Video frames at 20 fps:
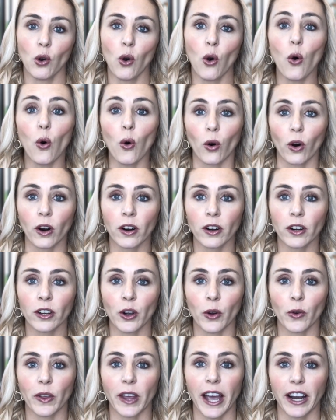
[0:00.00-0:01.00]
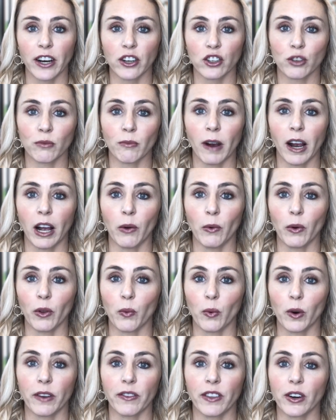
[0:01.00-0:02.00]
Or go the extra mile with
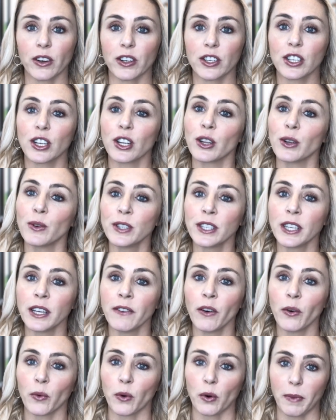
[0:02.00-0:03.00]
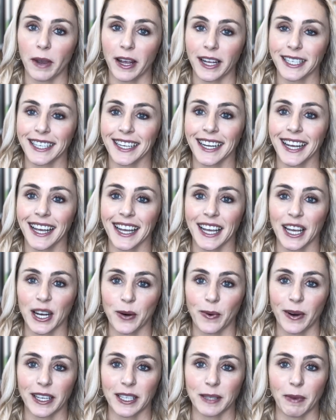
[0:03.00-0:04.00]
one of their exclusive romantic
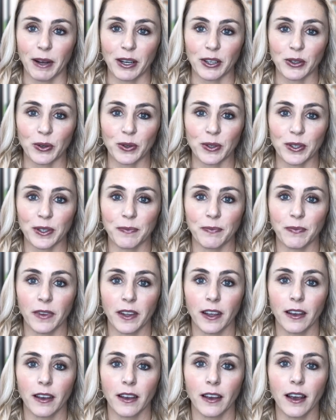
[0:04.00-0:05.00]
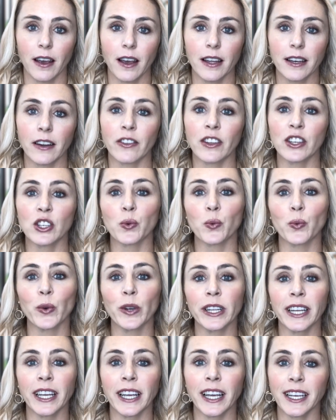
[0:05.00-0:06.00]
getaway specials. Now, this
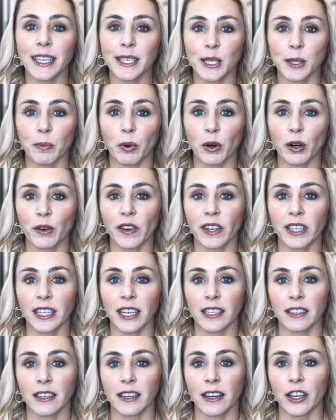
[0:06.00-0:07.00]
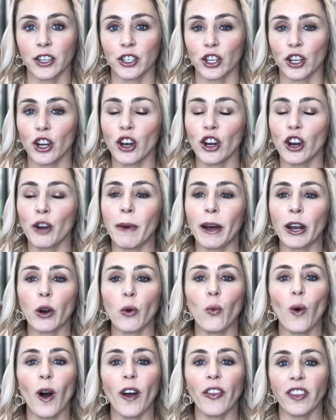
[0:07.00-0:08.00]
really is the perfect destination no matter
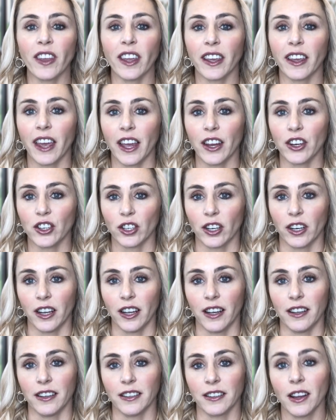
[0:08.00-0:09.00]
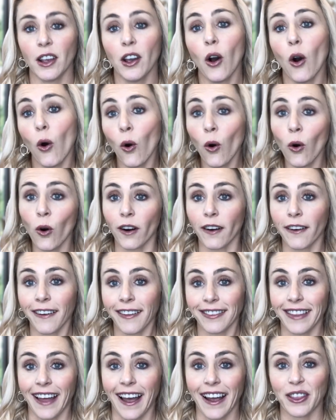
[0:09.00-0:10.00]
what the occasion is or
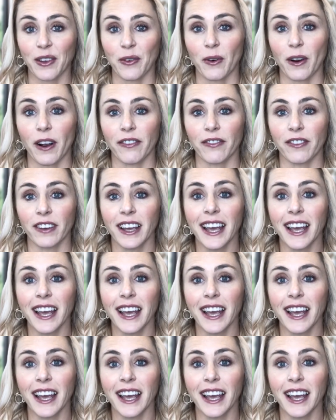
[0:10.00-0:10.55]
lack thereof.